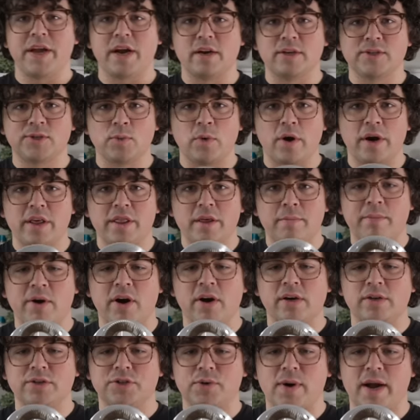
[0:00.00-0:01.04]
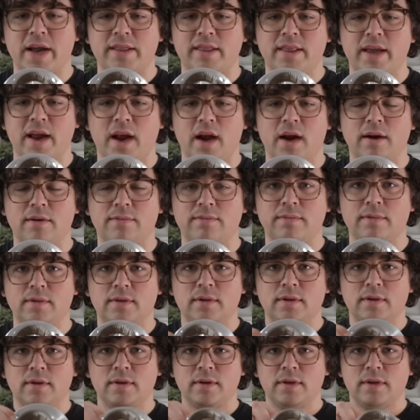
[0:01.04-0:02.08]
There is one of the burrs right there.
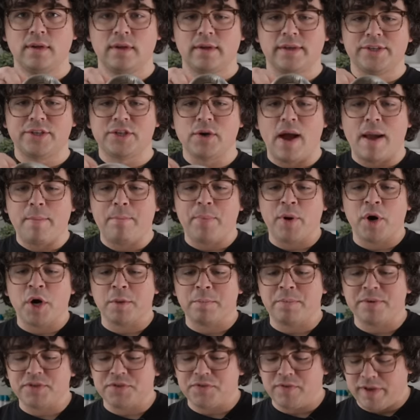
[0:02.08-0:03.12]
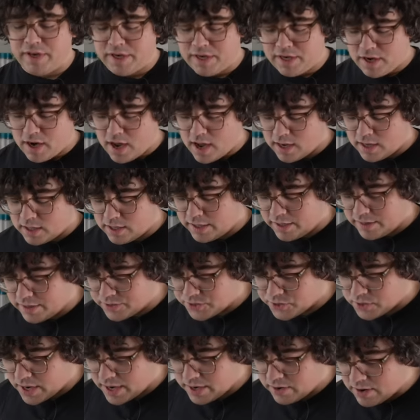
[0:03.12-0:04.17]
So I purposely did not clean
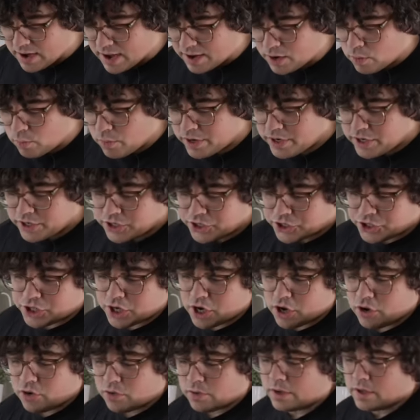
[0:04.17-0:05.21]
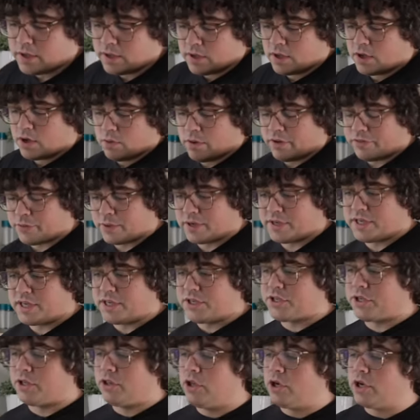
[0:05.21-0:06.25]
this grinder out. I wanted to show what the
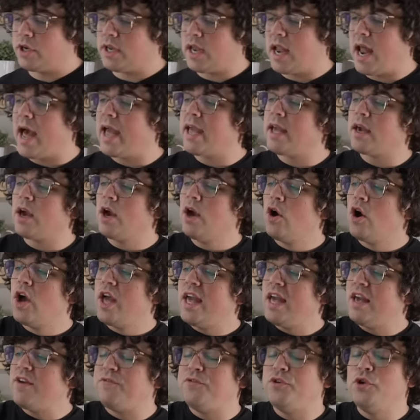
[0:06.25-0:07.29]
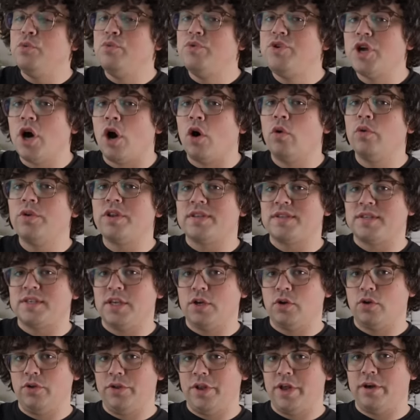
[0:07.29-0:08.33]
retention looked like if you don't
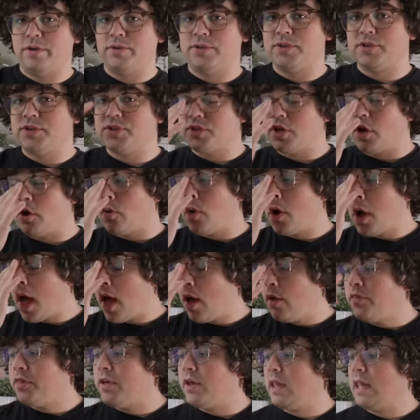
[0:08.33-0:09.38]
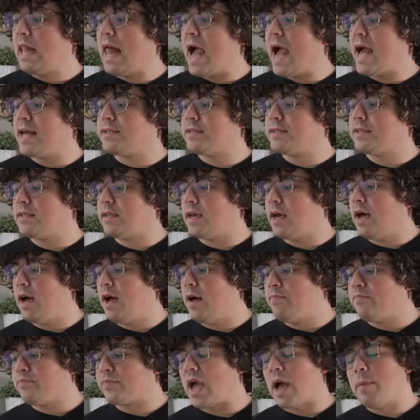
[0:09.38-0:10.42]
single dose. So the last,
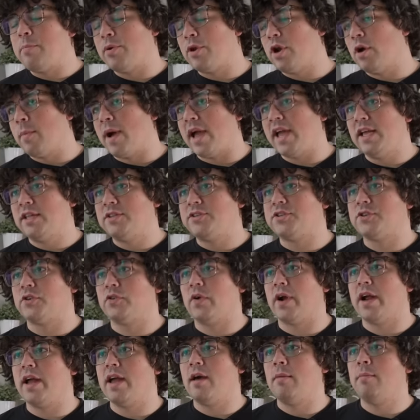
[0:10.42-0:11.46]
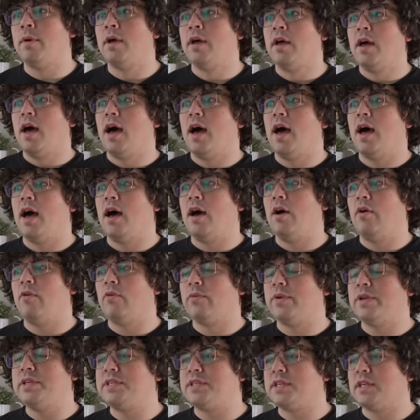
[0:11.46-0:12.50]
I put on my Instagram
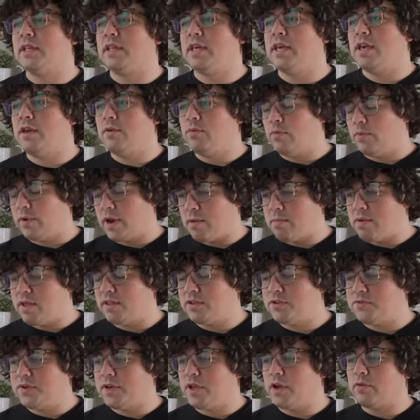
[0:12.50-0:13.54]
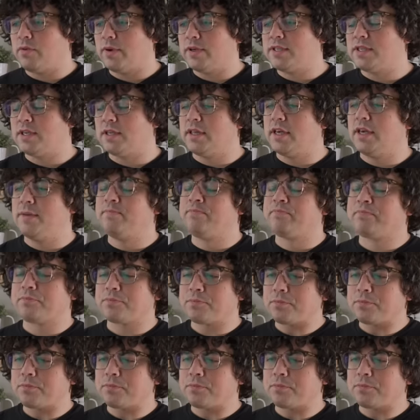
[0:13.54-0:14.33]
recently, when I made this video recently,